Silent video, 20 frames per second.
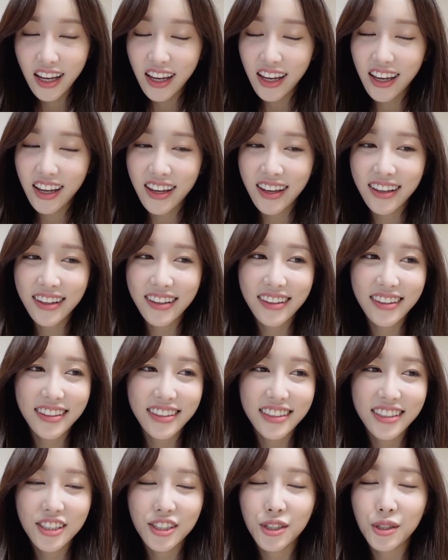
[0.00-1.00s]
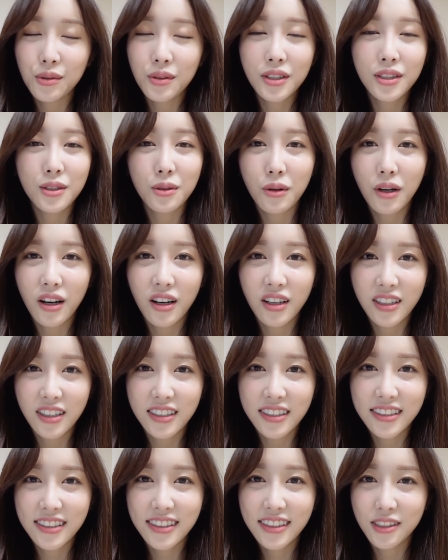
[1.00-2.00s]
and she was so
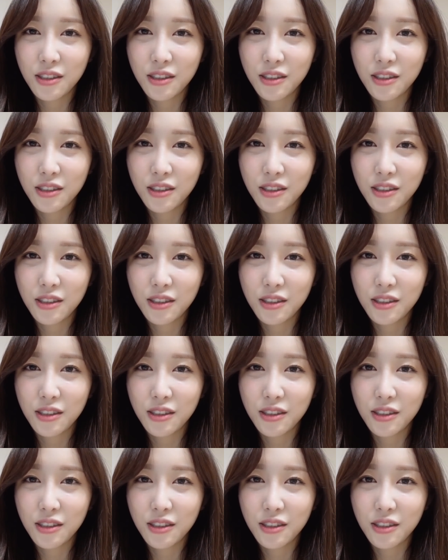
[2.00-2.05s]
honest.